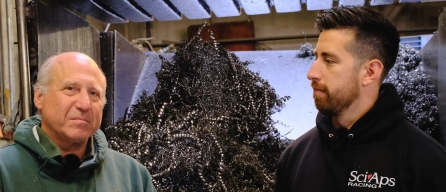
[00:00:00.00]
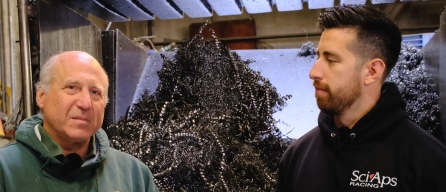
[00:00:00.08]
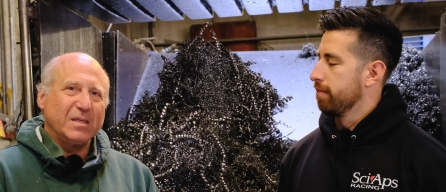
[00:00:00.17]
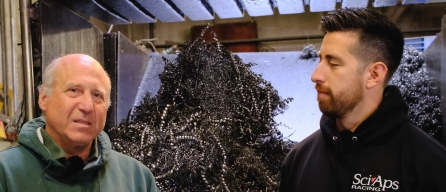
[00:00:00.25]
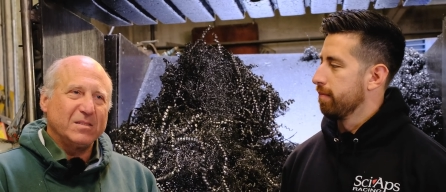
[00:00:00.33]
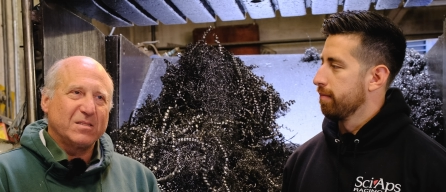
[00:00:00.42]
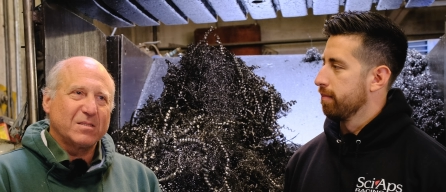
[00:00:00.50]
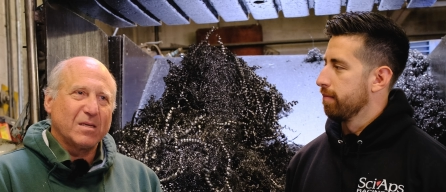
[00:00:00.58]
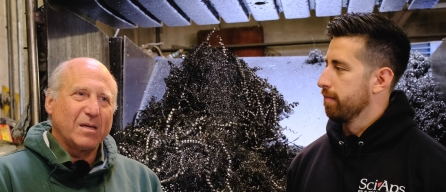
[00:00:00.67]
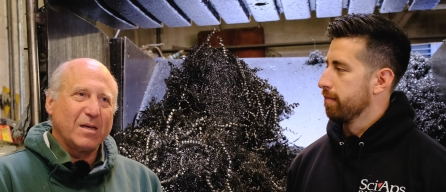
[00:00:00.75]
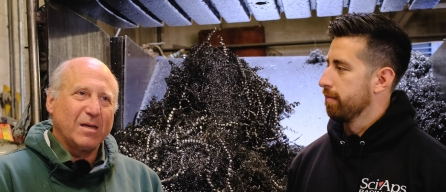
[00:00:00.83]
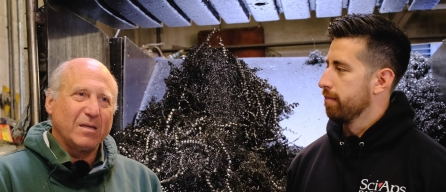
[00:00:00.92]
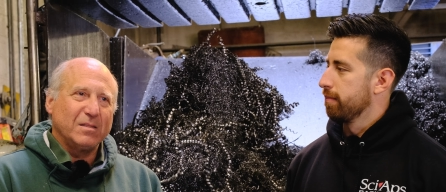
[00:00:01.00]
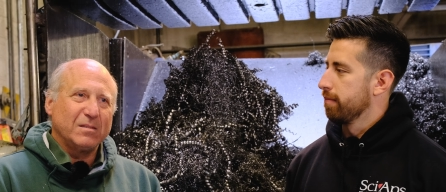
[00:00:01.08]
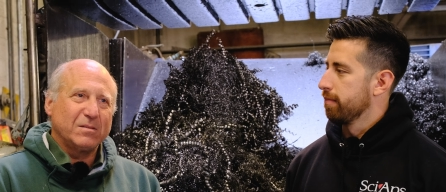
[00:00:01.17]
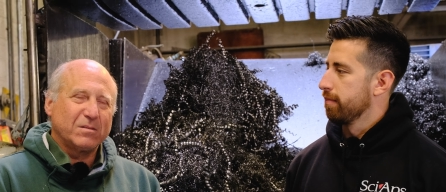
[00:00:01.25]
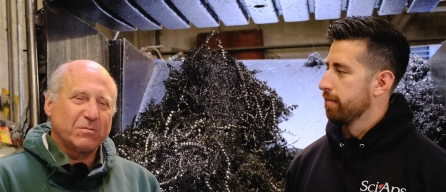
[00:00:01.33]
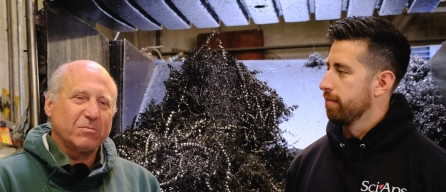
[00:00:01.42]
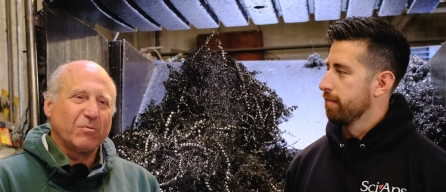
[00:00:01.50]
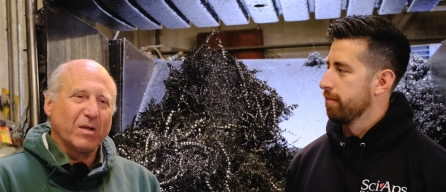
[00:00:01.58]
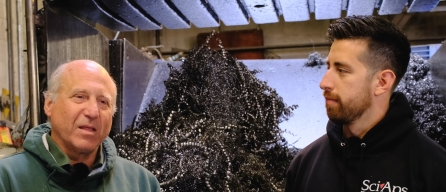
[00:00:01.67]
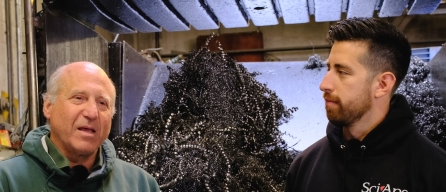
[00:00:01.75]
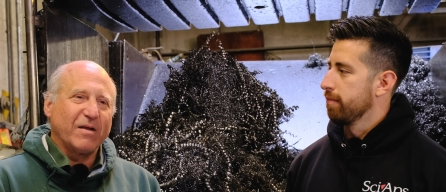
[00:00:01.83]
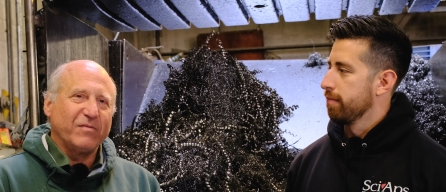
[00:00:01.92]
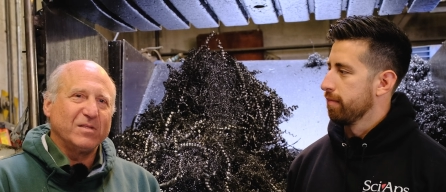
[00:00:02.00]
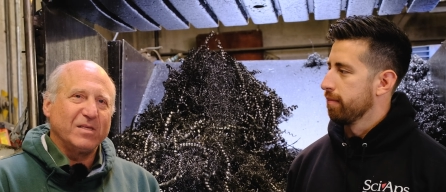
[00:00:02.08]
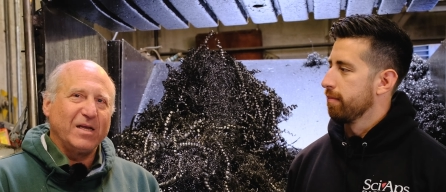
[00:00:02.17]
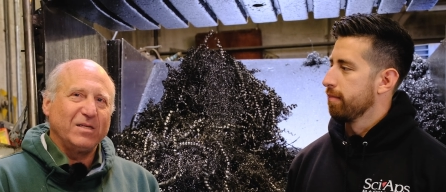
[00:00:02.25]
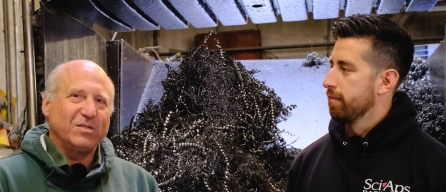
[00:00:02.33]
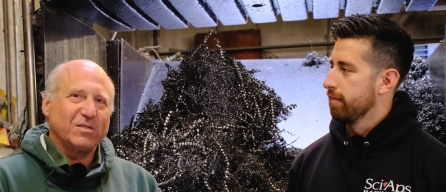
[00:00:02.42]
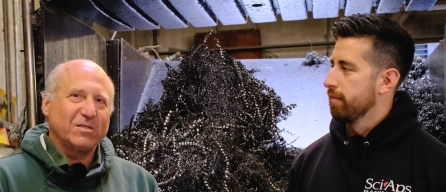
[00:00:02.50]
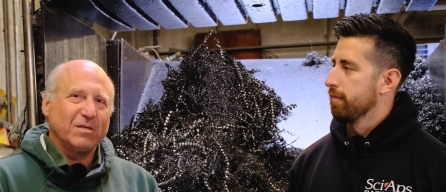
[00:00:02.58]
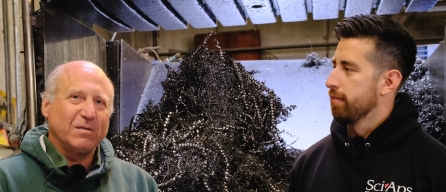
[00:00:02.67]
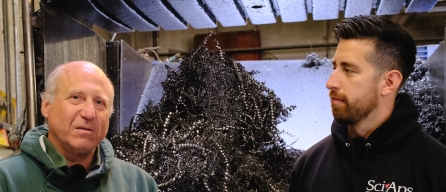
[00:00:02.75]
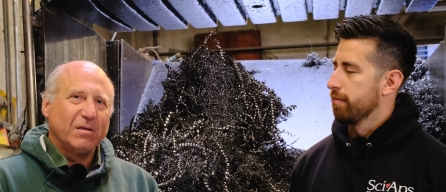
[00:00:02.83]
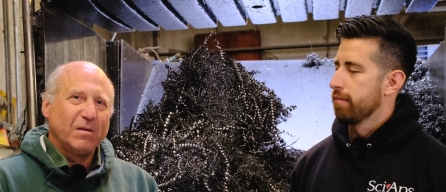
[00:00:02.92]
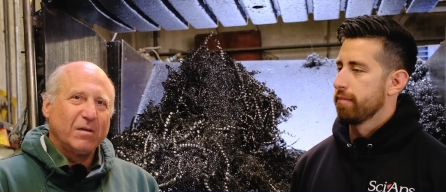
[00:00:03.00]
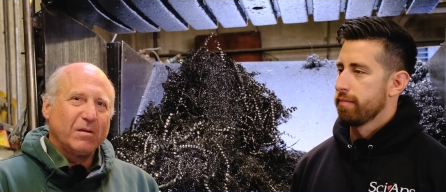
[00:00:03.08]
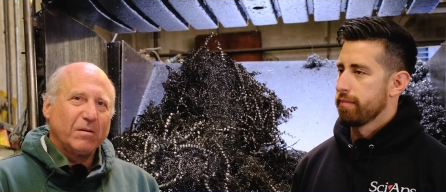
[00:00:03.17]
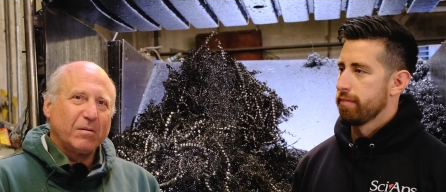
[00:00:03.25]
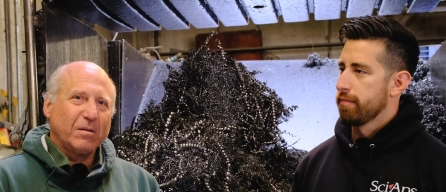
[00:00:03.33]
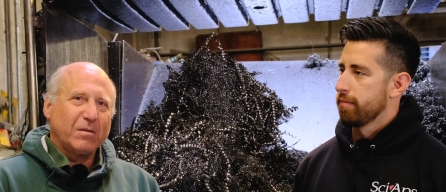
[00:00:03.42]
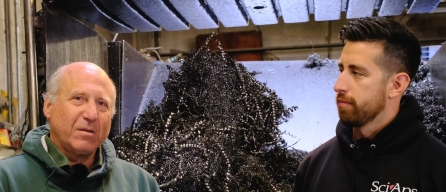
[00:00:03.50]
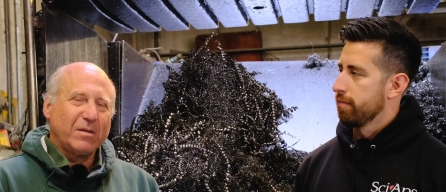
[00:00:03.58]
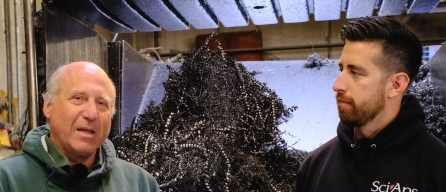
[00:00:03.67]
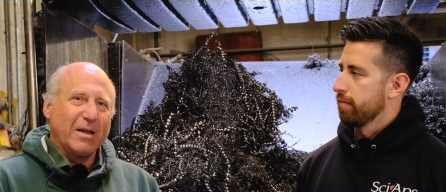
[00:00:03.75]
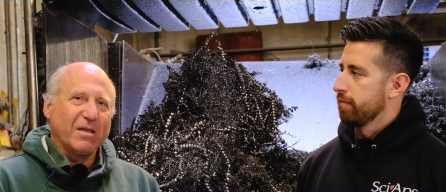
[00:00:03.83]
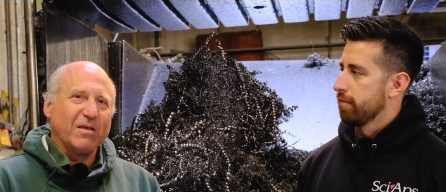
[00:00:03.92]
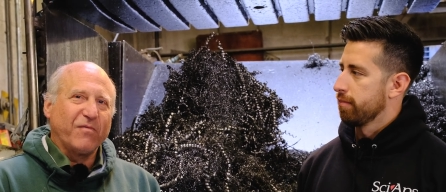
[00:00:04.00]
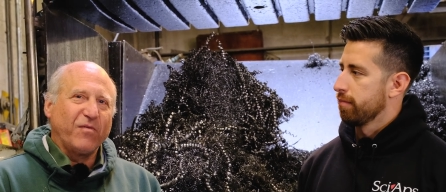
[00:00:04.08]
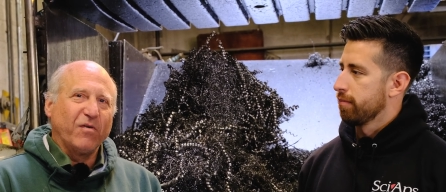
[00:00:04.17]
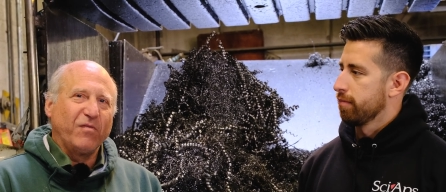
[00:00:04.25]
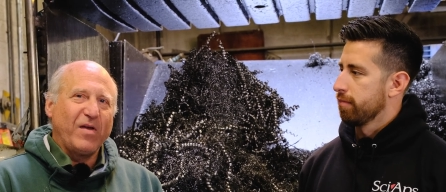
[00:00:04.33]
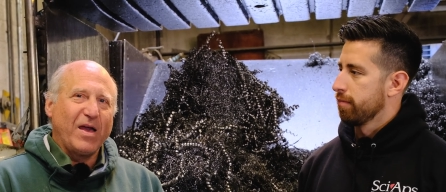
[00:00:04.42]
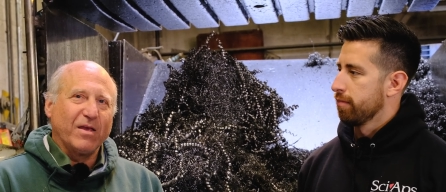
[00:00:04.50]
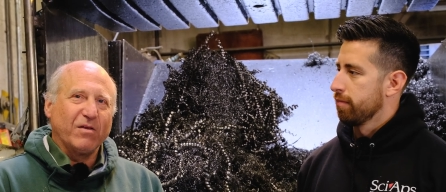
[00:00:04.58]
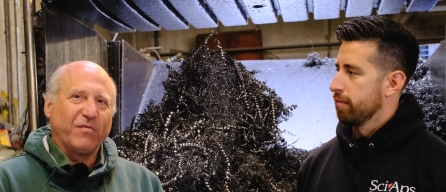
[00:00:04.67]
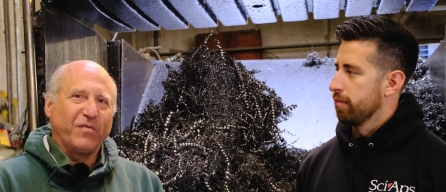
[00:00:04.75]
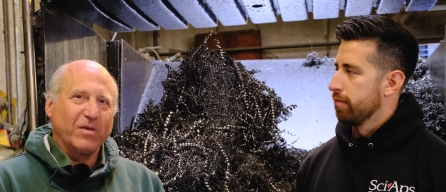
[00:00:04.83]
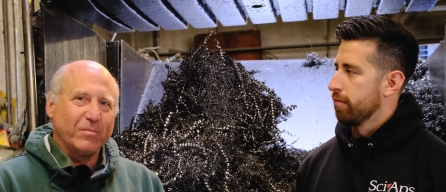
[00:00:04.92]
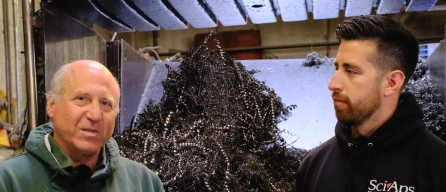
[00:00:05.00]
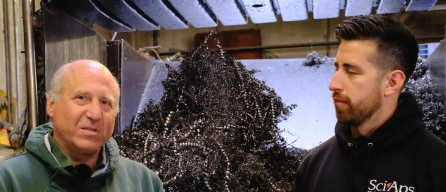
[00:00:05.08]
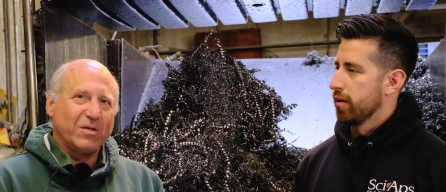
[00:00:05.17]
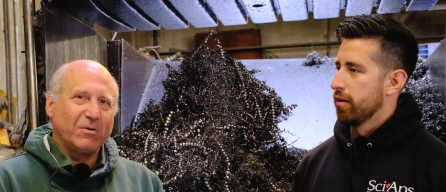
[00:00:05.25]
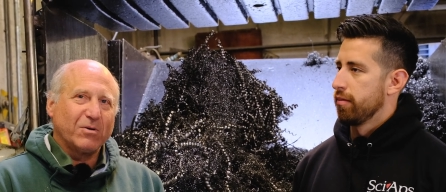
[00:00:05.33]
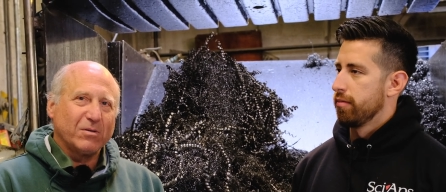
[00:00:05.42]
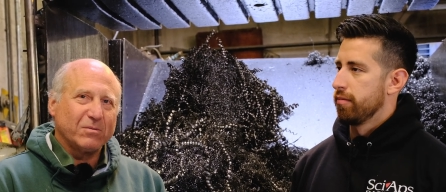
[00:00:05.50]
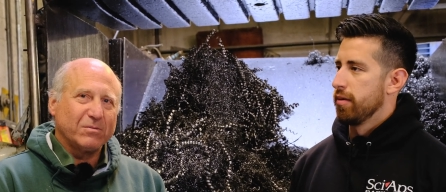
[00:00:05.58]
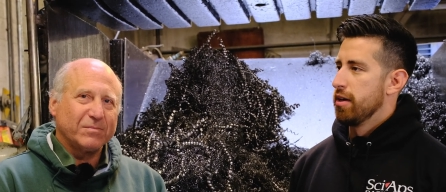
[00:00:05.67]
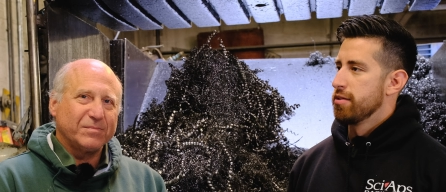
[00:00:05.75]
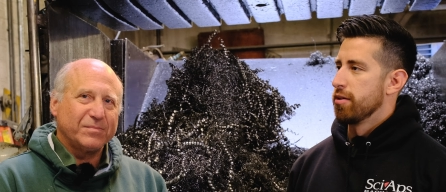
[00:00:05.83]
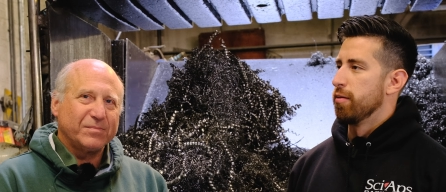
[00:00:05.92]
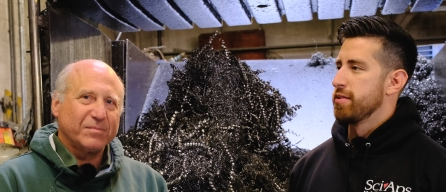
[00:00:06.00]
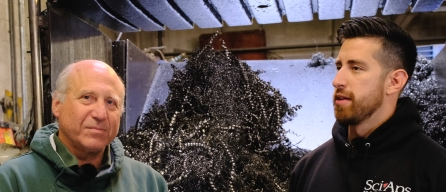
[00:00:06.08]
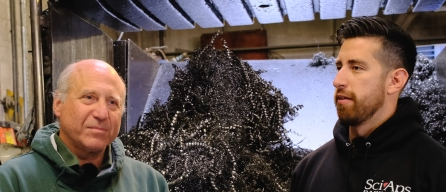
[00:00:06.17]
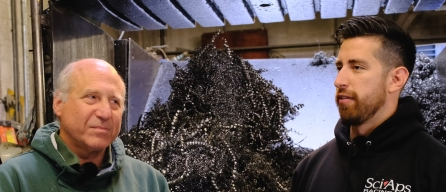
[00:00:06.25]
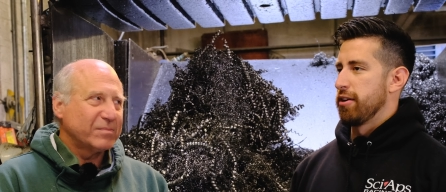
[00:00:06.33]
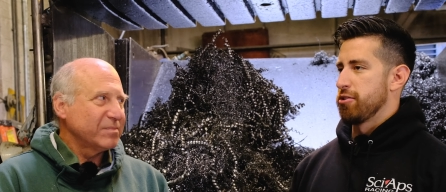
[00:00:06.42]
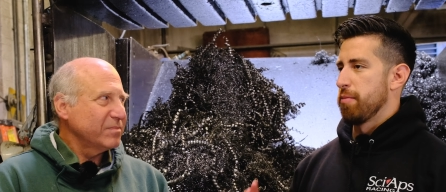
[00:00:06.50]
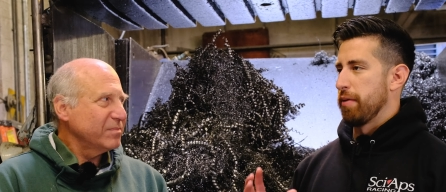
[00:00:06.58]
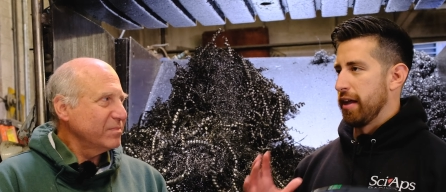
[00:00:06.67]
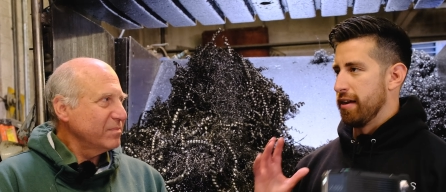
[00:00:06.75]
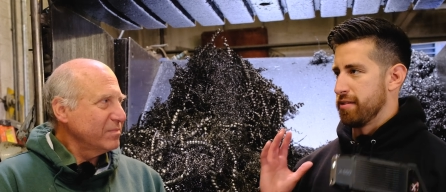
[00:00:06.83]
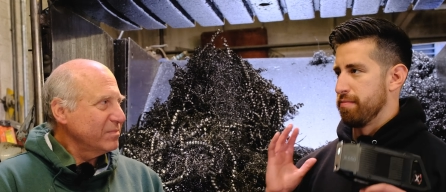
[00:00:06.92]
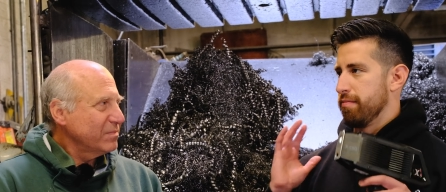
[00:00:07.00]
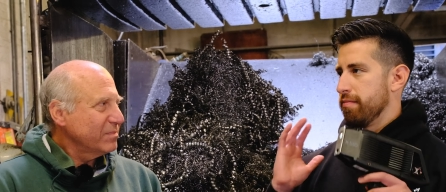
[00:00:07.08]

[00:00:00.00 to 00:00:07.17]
Speaker 1: is uh, is really advantageous and getting your full value for your material.
Speaker 2: So instead of like shipping it as